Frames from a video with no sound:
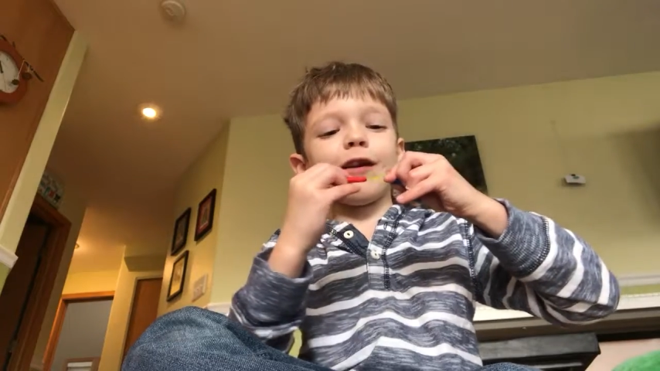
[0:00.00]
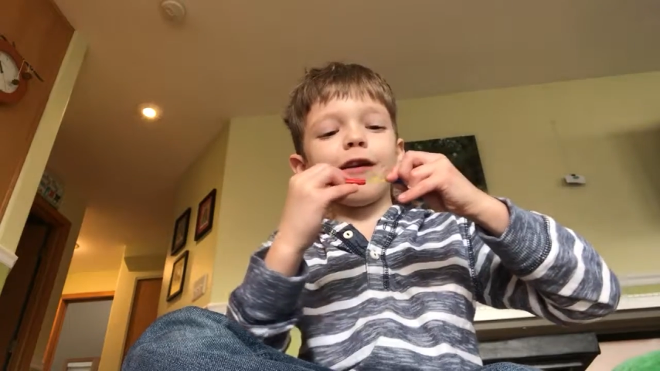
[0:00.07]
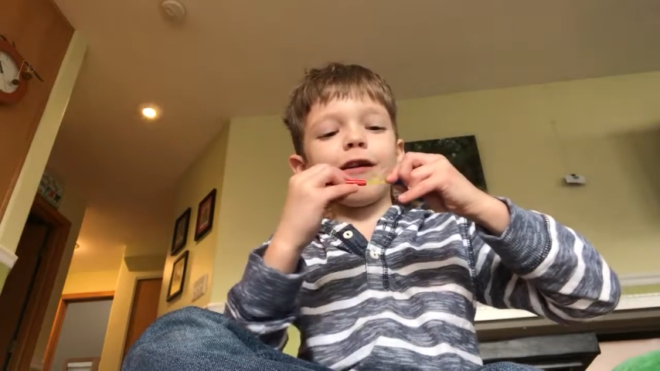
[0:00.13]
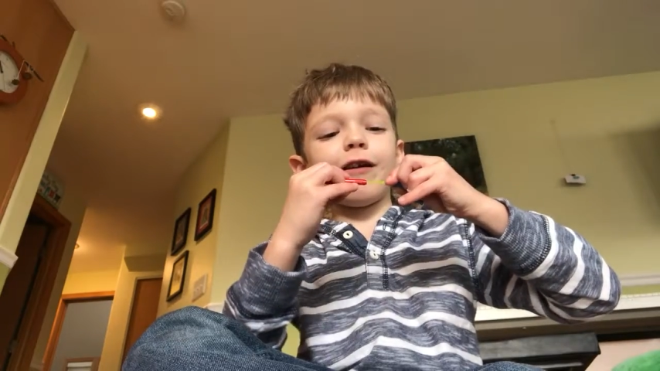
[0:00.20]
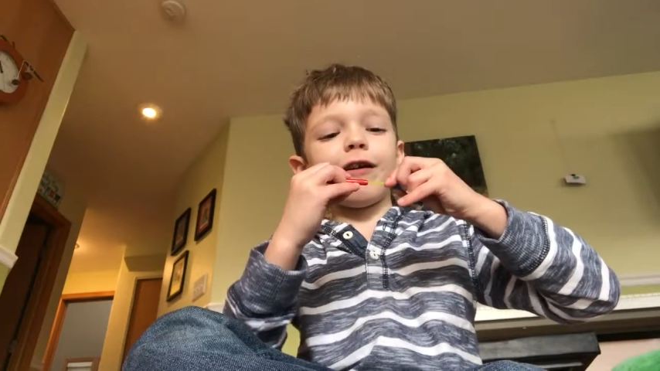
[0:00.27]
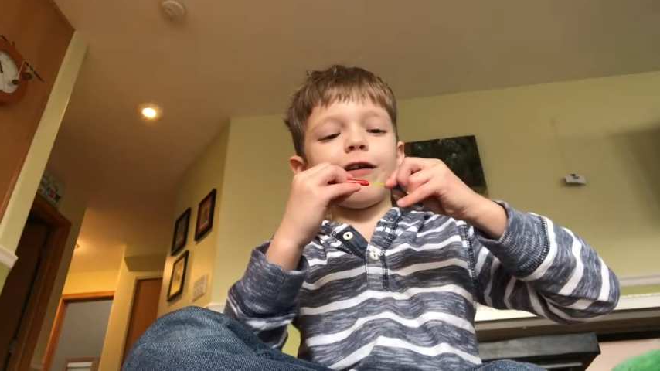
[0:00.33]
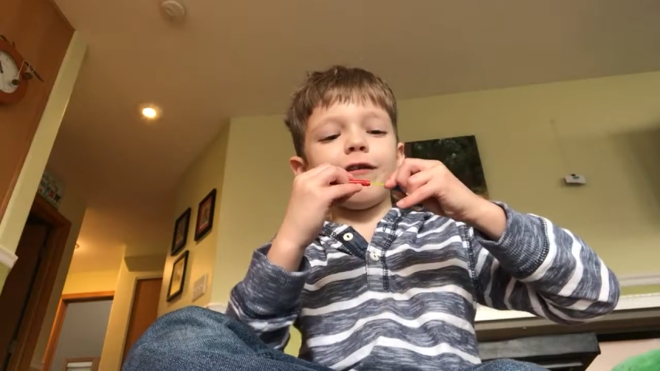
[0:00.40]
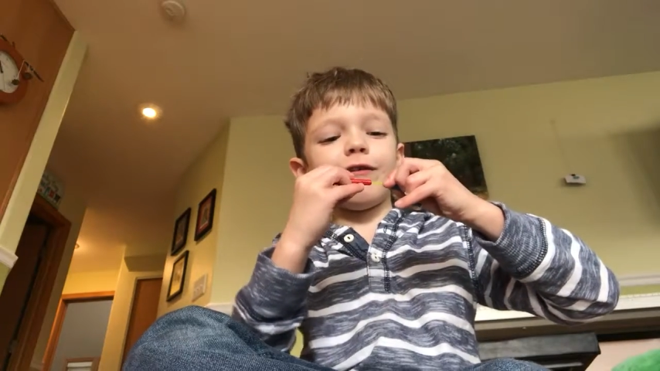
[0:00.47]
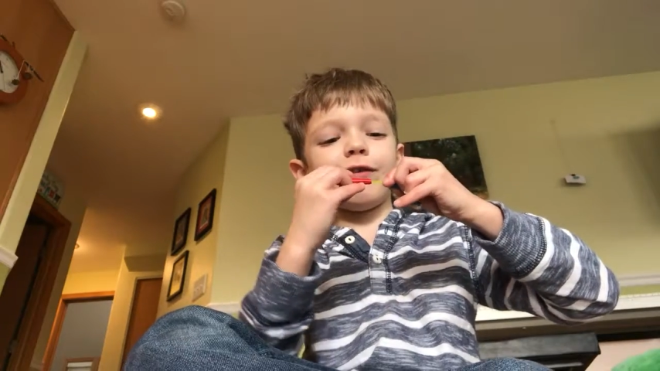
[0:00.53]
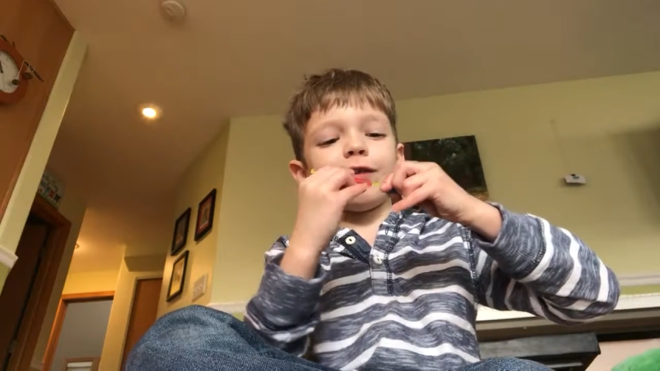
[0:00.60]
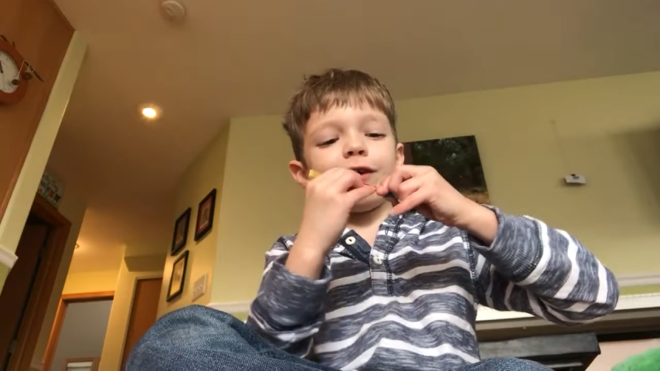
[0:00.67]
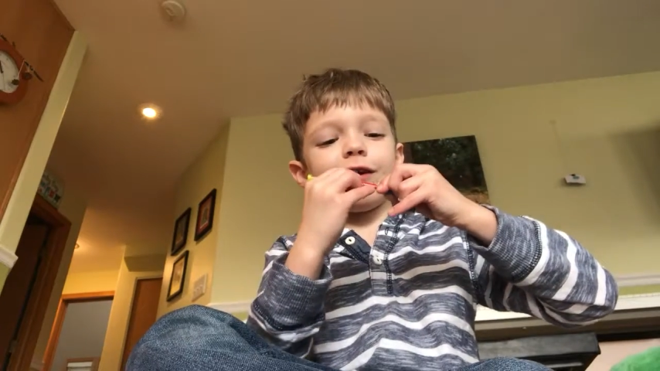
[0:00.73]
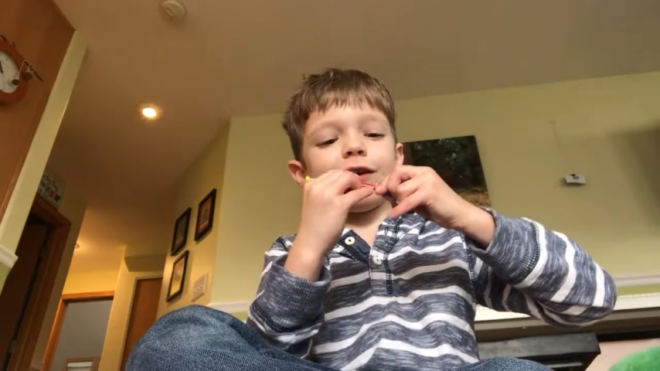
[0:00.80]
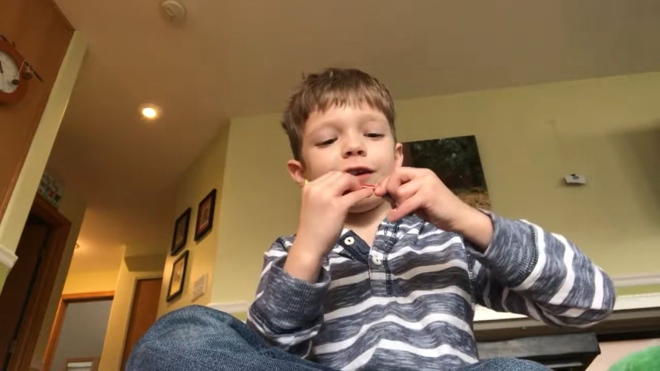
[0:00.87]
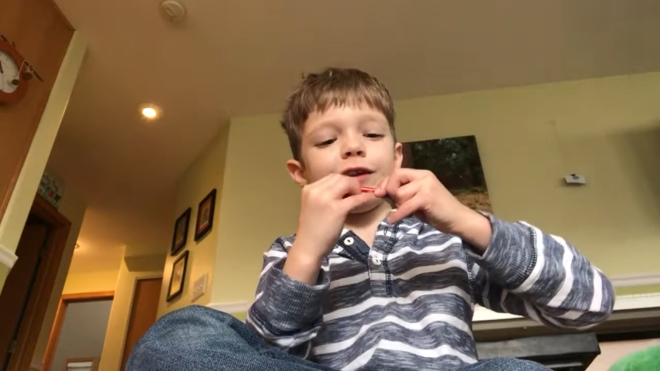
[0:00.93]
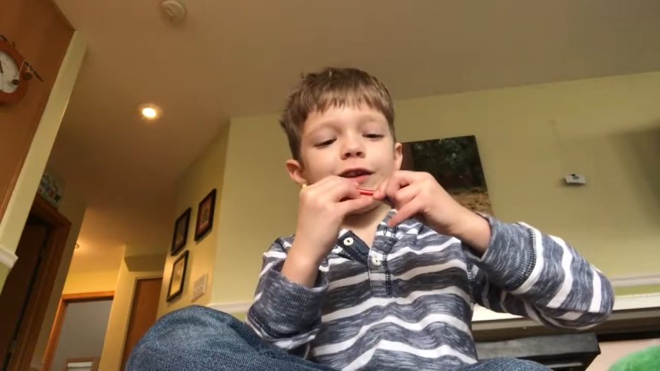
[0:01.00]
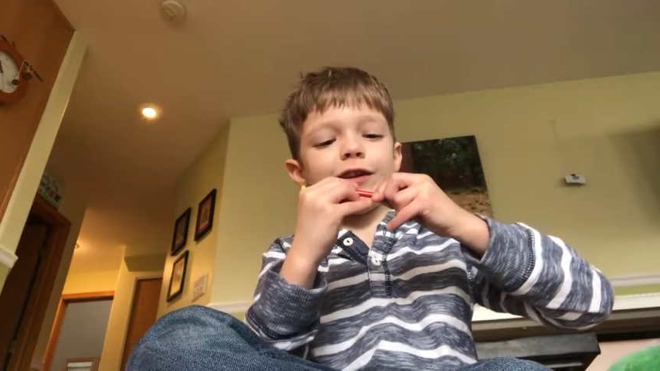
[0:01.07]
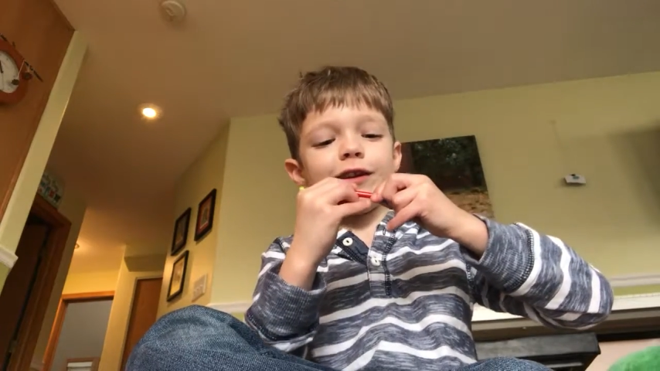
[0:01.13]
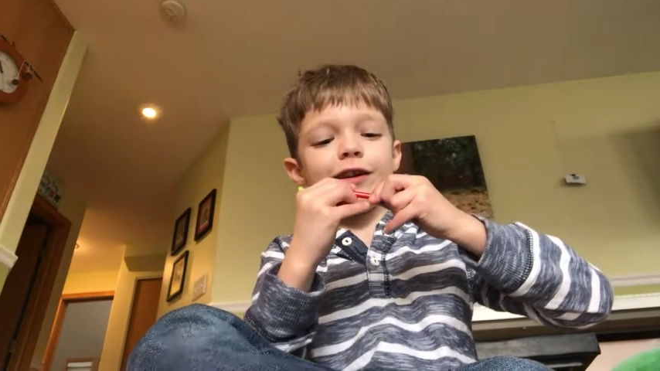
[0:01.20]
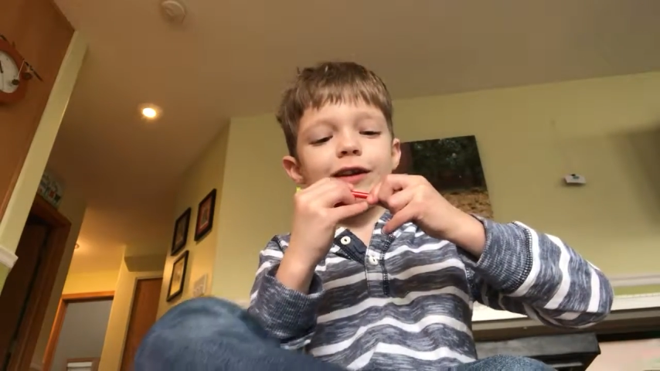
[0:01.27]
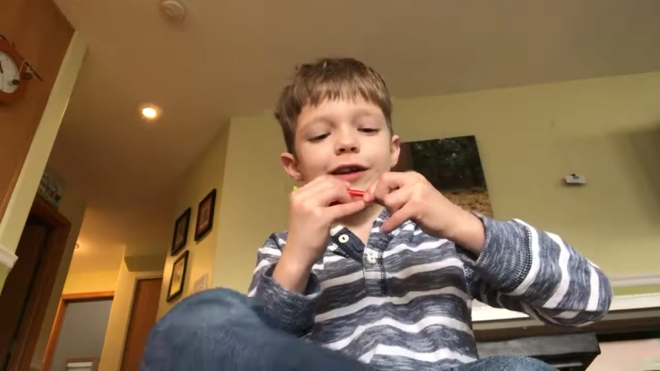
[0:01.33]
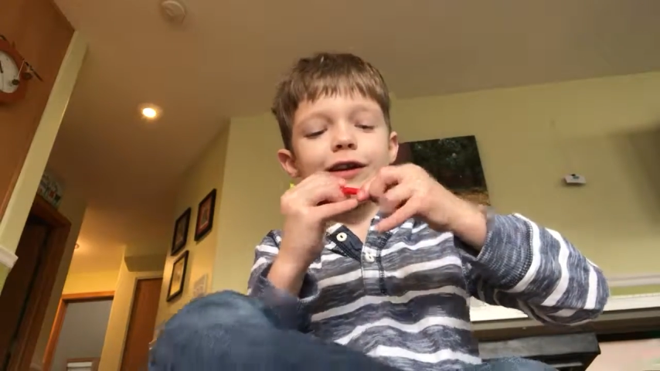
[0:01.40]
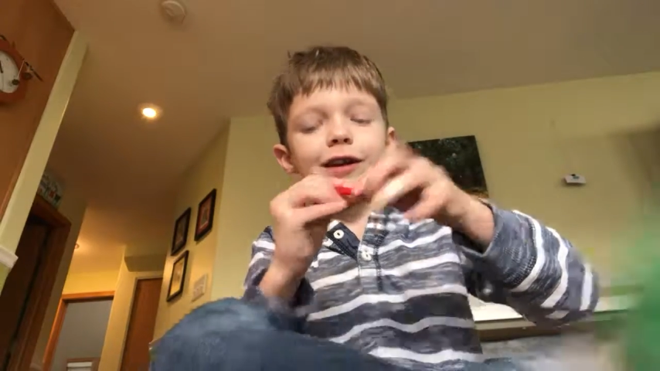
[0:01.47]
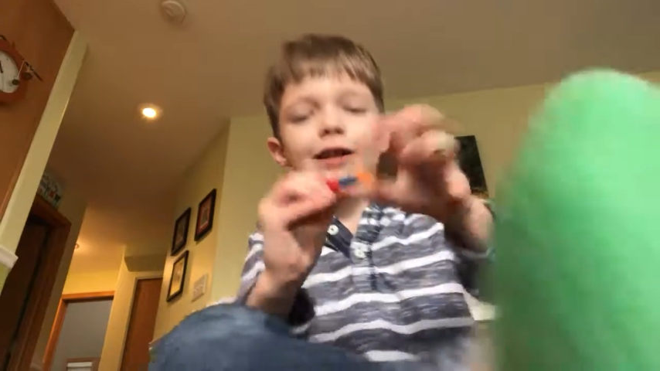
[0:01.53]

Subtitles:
not have got to me.